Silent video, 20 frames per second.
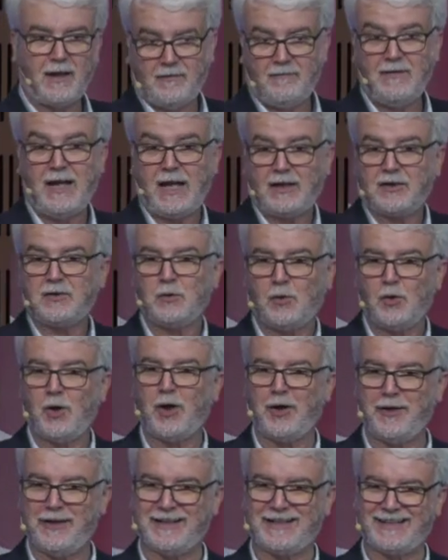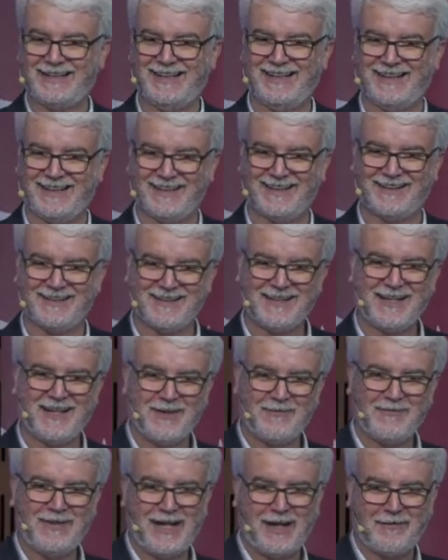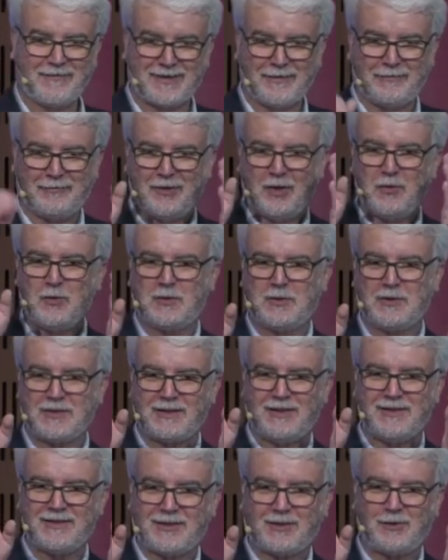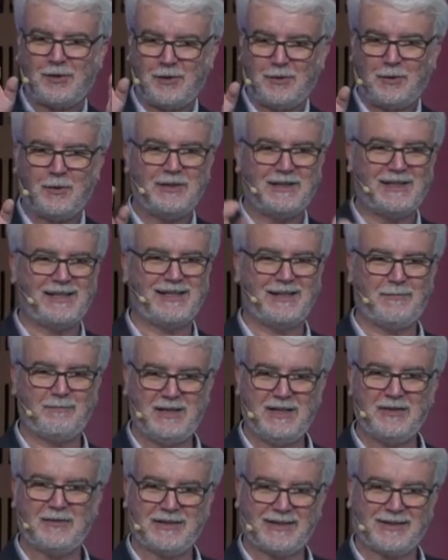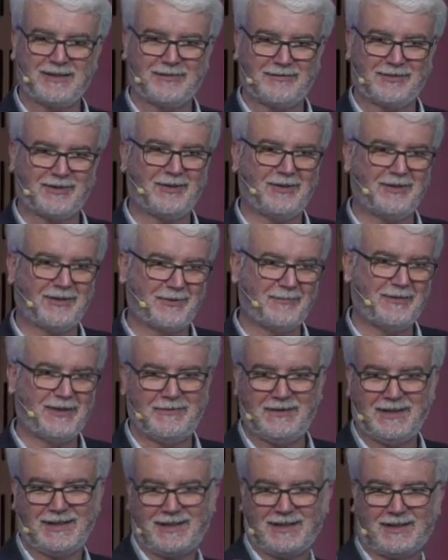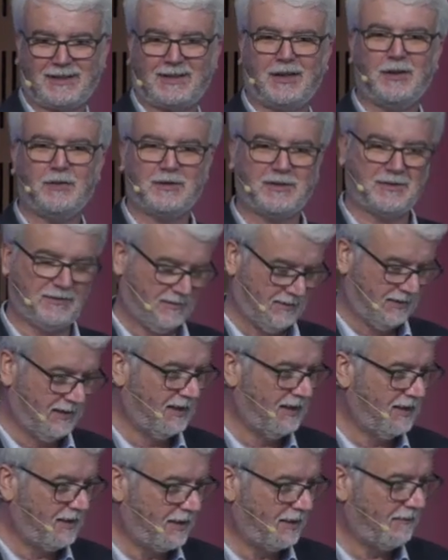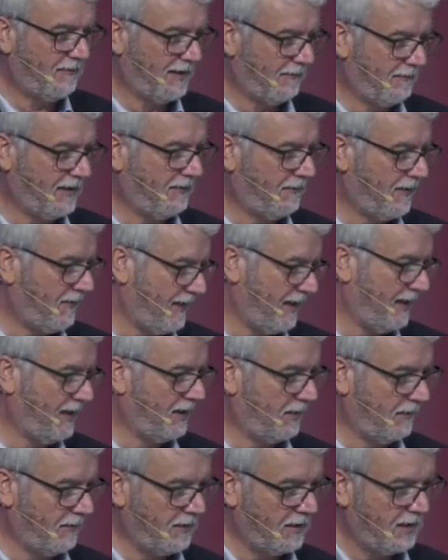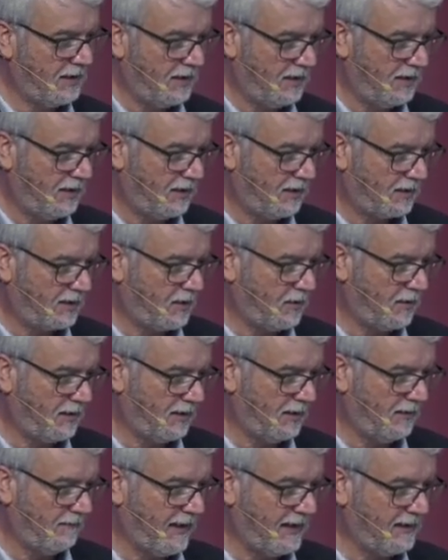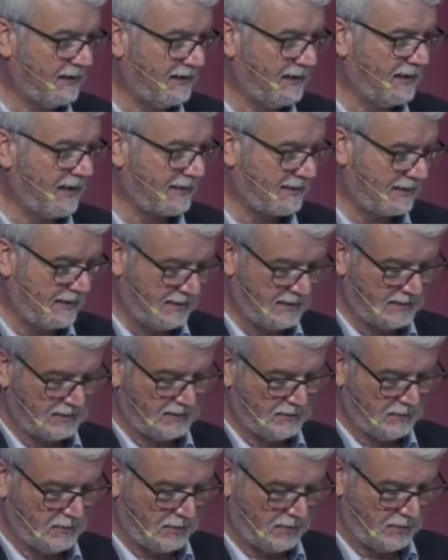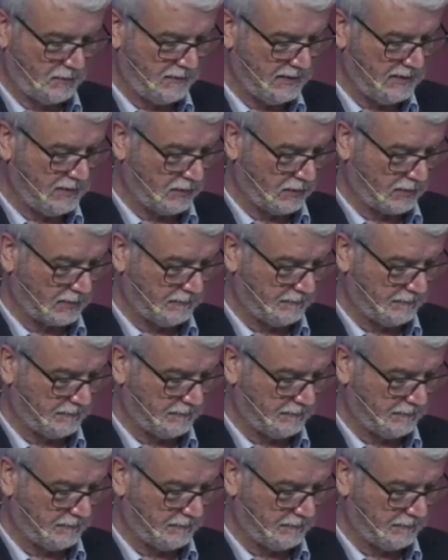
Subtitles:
We had to learn it. We have the focus on the colonial period, of course, when we go to went last year to Windhoek.